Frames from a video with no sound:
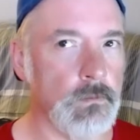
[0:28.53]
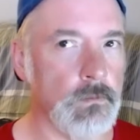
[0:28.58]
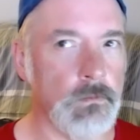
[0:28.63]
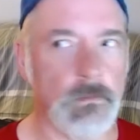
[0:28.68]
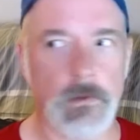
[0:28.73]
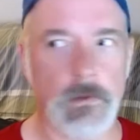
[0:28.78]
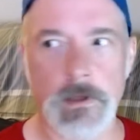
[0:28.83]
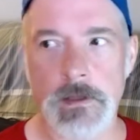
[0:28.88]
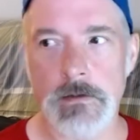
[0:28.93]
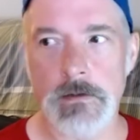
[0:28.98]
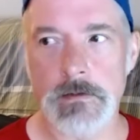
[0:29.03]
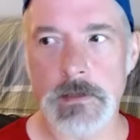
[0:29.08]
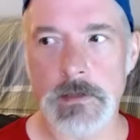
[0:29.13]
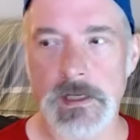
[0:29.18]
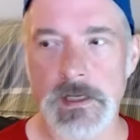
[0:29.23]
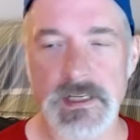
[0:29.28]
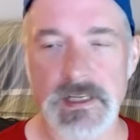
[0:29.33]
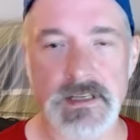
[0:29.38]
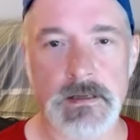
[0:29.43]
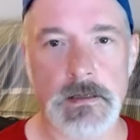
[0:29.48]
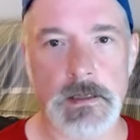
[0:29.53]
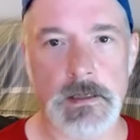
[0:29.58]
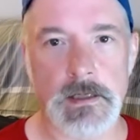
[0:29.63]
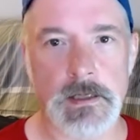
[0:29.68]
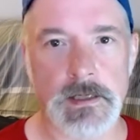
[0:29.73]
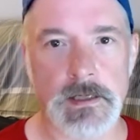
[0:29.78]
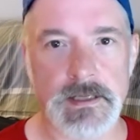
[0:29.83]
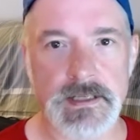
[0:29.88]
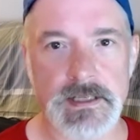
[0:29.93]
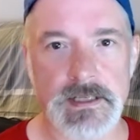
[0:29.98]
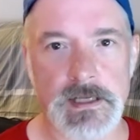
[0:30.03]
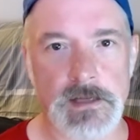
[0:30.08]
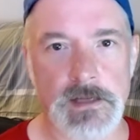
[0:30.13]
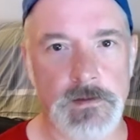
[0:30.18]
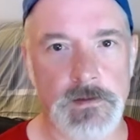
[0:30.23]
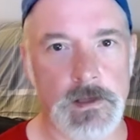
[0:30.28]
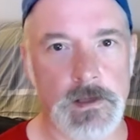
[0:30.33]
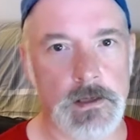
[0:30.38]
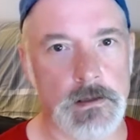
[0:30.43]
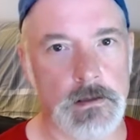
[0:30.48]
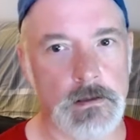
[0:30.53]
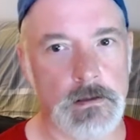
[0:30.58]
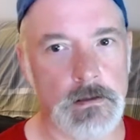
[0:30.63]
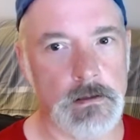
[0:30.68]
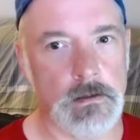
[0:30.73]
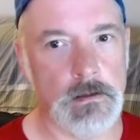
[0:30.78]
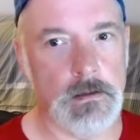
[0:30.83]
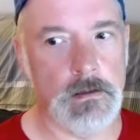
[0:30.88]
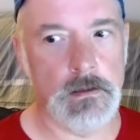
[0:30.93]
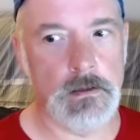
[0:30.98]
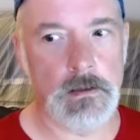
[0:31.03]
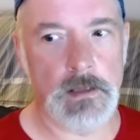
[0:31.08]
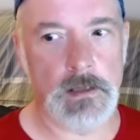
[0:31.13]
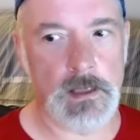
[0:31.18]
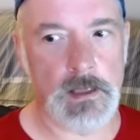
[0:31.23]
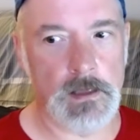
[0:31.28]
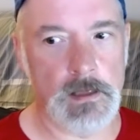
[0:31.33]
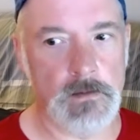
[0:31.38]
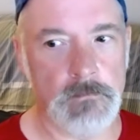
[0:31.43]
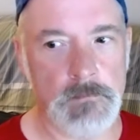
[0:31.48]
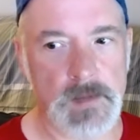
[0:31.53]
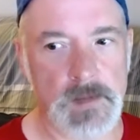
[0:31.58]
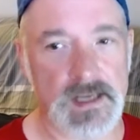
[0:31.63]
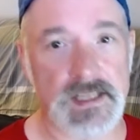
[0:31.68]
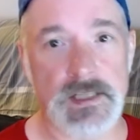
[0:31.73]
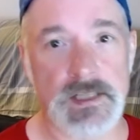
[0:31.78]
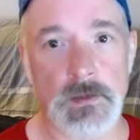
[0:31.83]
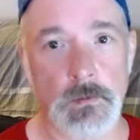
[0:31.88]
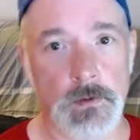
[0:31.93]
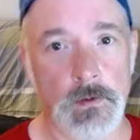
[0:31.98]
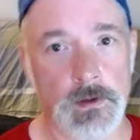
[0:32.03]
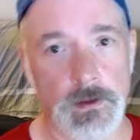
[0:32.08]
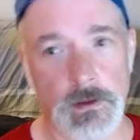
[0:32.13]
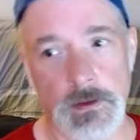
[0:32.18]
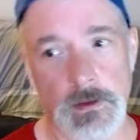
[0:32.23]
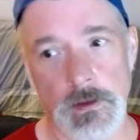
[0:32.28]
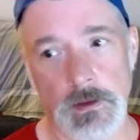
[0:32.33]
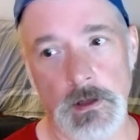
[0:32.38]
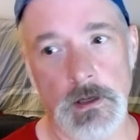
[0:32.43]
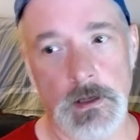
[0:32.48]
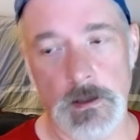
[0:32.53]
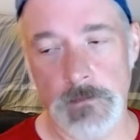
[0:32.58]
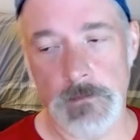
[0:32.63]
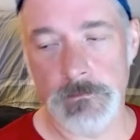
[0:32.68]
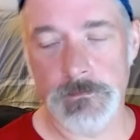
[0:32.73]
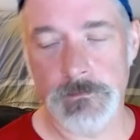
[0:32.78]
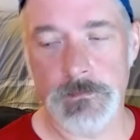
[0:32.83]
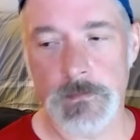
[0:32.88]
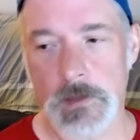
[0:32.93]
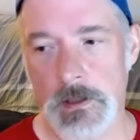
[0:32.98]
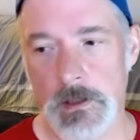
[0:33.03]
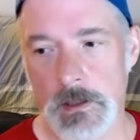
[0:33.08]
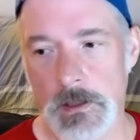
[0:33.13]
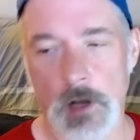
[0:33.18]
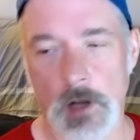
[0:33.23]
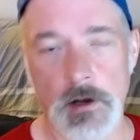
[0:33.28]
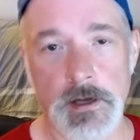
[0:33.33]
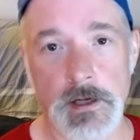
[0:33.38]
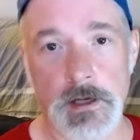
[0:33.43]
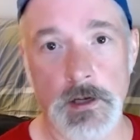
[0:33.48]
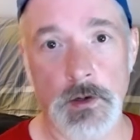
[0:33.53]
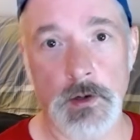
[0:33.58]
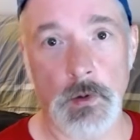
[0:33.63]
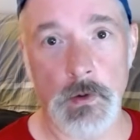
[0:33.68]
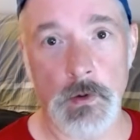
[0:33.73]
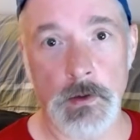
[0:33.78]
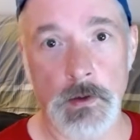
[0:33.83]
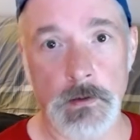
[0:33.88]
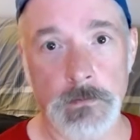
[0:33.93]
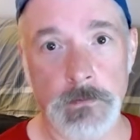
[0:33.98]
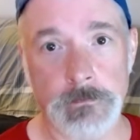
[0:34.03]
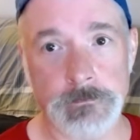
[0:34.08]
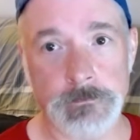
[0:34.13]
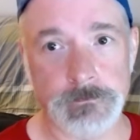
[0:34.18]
We use like stevia and mix it with coconut oil